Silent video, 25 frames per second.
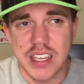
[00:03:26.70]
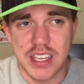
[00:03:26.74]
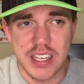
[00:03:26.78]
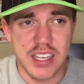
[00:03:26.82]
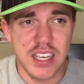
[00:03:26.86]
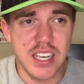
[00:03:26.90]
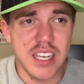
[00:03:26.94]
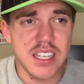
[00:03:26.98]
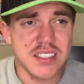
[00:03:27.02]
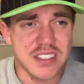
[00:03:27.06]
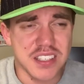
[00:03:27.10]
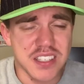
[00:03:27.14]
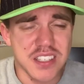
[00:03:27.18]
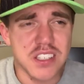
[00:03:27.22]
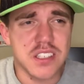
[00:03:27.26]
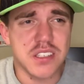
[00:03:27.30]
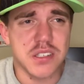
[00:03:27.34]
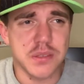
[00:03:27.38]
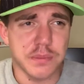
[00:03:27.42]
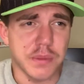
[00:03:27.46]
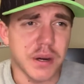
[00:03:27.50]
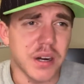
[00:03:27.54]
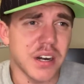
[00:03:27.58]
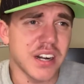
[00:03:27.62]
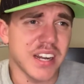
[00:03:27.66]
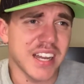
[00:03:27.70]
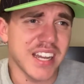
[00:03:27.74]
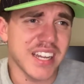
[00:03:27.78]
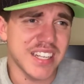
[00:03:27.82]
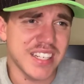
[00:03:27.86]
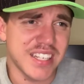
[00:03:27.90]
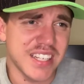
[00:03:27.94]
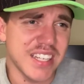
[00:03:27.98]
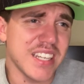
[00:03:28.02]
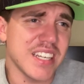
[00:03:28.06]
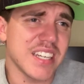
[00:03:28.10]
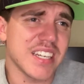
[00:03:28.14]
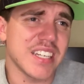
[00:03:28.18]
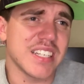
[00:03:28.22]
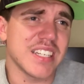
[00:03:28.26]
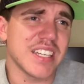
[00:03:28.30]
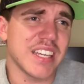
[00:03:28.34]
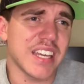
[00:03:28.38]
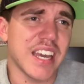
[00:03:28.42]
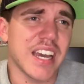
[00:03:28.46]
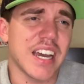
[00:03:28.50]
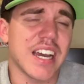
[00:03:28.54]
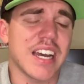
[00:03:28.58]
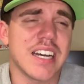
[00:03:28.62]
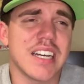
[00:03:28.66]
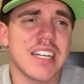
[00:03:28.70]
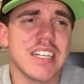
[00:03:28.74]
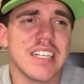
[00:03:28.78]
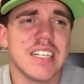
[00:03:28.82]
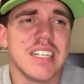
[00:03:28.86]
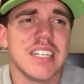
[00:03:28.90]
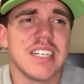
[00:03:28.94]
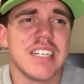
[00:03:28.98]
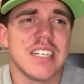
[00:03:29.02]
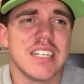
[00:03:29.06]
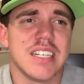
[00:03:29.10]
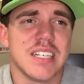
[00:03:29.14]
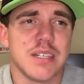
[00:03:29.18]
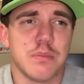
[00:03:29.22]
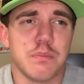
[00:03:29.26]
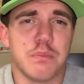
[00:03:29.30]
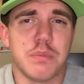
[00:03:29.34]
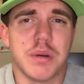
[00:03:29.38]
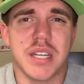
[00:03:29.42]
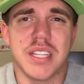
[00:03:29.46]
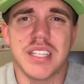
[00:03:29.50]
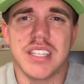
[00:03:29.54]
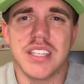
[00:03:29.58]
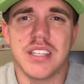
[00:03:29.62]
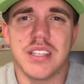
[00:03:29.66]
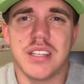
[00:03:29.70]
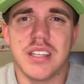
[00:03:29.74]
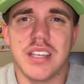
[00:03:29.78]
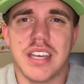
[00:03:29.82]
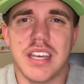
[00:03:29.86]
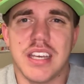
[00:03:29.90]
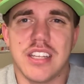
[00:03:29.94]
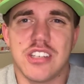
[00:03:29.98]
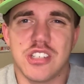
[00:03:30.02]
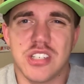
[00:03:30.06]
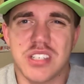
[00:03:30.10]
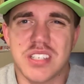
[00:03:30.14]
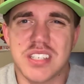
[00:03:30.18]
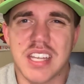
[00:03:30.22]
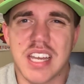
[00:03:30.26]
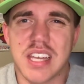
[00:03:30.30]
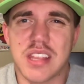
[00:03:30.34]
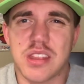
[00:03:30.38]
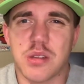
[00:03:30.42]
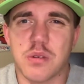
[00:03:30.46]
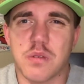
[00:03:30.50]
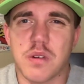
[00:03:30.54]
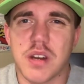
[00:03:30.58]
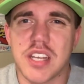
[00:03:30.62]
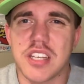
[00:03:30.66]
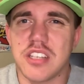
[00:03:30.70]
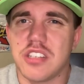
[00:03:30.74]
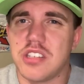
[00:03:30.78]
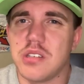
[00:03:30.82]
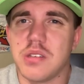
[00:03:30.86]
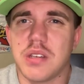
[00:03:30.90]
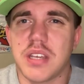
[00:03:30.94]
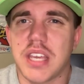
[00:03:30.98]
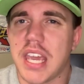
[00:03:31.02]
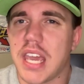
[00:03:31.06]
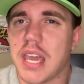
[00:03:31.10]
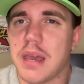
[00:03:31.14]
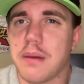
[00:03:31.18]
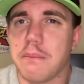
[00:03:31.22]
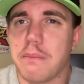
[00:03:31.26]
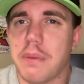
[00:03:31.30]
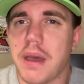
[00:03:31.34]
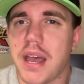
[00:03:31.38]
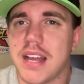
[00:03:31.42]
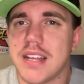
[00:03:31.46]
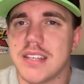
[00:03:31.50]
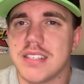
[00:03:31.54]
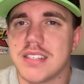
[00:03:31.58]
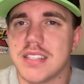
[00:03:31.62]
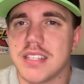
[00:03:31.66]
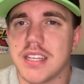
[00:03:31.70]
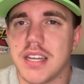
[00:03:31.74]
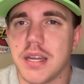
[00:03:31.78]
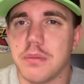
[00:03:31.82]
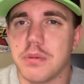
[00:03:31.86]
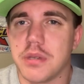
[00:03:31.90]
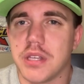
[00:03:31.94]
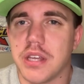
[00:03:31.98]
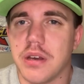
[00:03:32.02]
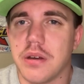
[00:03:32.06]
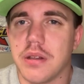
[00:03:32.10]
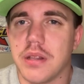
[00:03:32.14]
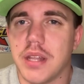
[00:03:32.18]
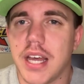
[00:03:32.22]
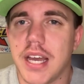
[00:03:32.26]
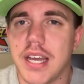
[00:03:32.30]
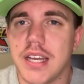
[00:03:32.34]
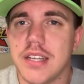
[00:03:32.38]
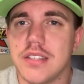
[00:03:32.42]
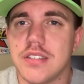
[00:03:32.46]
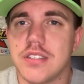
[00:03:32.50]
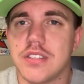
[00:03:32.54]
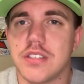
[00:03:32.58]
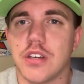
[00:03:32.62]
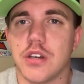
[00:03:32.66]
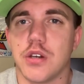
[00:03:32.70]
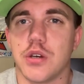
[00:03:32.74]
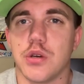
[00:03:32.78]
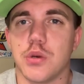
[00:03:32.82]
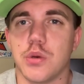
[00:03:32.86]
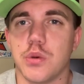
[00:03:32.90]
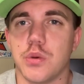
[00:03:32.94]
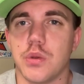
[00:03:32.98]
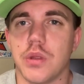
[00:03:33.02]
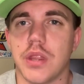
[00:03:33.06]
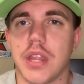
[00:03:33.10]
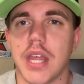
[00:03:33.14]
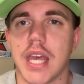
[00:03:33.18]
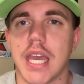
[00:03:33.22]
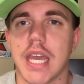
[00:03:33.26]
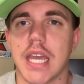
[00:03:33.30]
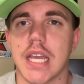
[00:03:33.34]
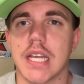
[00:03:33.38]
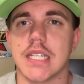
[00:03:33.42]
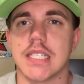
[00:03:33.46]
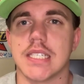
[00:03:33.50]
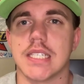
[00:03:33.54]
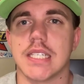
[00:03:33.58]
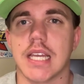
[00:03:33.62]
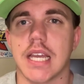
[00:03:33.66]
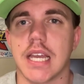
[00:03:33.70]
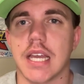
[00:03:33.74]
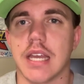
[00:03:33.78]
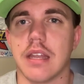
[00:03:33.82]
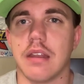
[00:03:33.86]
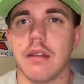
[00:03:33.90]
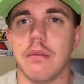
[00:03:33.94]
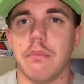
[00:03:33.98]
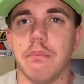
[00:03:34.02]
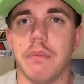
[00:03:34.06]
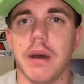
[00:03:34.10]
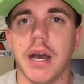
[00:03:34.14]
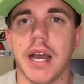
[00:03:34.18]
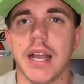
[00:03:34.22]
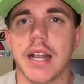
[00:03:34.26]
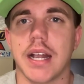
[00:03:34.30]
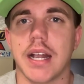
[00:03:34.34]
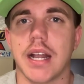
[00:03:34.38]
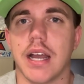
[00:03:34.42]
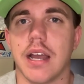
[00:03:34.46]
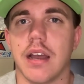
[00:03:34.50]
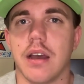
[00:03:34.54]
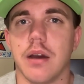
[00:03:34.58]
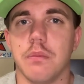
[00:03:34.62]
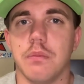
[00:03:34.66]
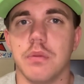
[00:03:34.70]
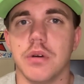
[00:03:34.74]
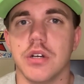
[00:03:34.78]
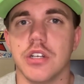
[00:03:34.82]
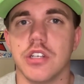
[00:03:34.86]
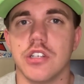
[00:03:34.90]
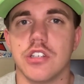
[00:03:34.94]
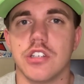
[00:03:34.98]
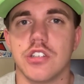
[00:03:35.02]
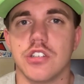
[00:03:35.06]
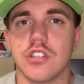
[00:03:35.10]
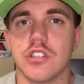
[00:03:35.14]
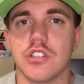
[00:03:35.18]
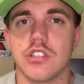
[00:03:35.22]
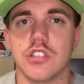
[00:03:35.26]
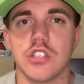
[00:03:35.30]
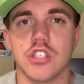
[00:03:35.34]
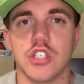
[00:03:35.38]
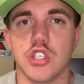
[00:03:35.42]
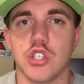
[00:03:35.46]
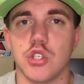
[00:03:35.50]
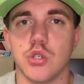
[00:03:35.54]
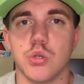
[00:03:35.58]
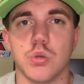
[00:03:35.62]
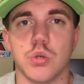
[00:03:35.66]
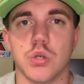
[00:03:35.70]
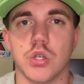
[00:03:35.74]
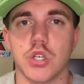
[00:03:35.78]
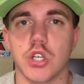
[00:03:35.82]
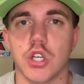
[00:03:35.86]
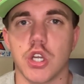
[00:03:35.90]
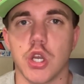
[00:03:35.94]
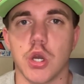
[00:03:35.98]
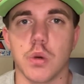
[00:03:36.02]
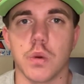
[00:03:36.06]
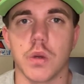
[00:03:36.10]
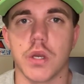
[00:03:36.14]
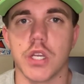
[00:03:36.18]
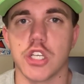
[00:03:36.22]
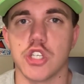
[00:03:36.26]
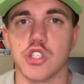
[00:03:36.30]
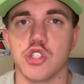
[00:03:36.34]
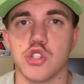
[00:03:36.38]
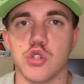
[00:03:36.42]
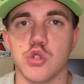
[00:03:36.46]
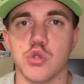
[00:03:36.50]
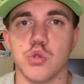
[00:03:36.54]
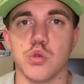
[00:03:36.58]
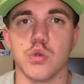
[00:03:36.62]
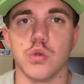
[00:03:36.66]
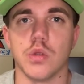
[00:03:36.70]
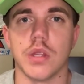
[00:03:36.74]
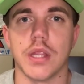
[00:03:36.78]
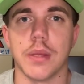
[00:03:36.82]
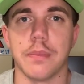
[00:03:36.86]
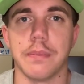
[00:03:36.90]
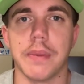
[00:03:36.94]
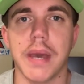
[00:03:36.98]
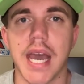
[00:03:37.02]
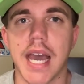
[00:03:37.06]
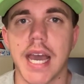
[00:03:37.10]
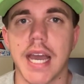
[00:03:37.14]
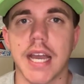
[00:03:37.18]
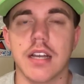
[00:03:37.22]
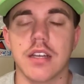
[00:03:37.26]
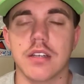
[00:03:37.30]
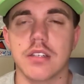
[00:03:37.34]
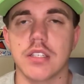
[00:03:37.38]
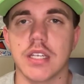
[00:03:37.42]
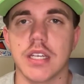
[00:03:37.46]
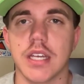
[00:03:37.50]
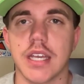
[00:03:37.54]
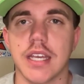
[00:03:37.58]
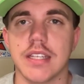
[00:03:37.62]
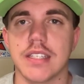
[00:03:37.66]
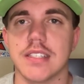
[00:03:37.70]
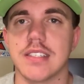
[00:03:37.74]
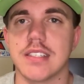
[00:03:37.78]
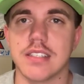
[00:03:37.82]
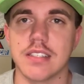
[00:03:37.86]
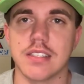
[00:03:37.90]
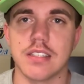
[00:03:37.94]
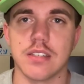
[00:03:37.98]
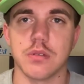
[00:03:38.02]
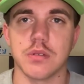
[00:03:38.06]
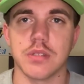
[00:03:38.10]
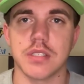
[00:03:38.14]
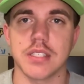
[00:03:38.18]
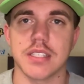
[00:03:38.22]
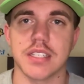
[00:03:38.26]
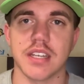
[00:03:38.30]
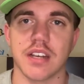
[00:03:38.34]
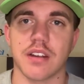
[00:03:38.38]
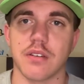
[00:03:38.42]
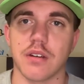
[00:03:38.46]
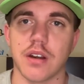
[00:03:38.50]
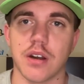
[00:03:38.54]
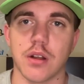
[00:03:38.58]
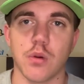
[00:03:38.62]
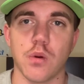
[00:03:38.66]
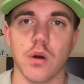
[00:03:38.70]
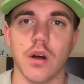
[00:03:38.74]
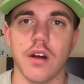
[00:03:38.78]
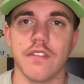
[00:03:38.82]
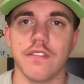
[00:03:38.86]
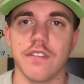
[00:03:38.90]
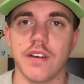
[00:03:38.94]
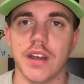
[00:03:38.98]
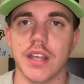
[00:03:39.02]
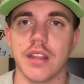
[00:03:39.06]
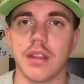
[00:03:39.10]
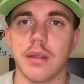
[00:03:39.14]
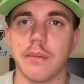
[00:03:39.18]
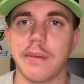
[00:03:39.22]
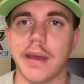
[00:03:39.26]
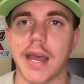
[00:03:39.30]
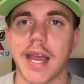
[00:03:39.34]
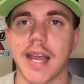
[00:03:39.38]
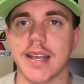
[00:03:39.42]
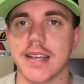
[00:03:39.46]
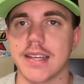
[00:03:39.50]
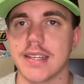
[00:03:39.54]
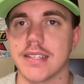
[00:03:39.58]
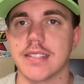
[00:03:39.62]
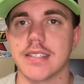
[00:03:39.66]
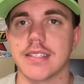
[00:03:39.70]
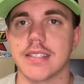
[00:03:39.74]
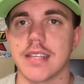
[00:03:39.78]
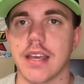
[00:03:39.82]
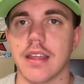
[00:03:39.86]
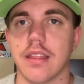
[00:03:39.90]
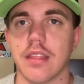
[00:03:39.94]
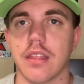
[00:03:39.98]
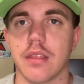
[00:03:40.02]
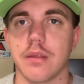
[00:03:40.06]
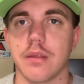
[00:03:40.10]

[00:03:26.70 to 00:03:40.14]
It's a smart idea, yeah, but just like the race, you can't pass the double yellow line, so they said, bye Kyle Busch, you're going to the back, and since it was the second round of qualifying, the back is 10th.